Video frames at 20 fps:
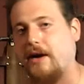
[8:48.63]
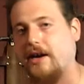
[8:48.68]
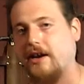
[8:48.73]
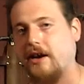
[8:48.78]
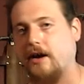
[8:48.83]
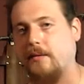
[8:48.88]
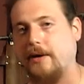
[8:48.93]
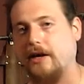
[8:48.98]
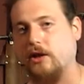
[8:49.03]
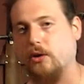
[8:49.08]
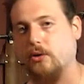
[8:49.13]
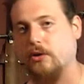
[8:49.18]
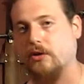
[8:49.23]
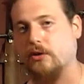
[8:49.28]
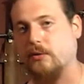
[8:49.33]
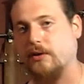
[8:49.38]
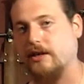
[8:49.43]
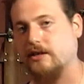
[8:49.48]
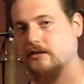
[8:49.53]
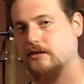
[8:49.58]
of my Lord
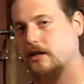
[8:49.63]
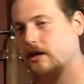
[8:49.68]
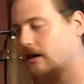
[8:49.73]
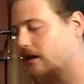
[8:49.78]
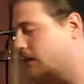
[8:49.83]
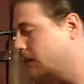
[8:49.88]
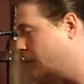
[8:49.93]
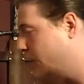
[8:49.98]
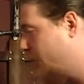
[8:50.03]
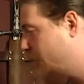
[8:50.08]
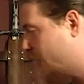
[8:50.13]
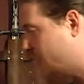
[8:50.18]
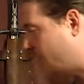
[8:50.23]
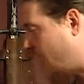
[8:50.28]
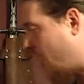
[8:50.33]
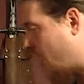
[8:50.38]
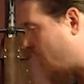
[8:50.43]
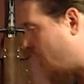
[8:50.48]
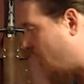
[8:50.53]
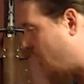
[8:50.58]
of the Rings
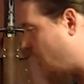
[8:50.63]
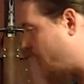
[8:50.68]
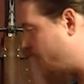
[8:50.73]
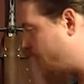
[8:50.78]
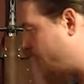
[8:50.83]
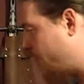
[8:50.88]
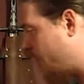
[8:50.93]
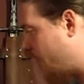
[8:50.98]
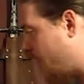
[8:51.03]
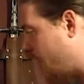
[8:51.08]
knockoff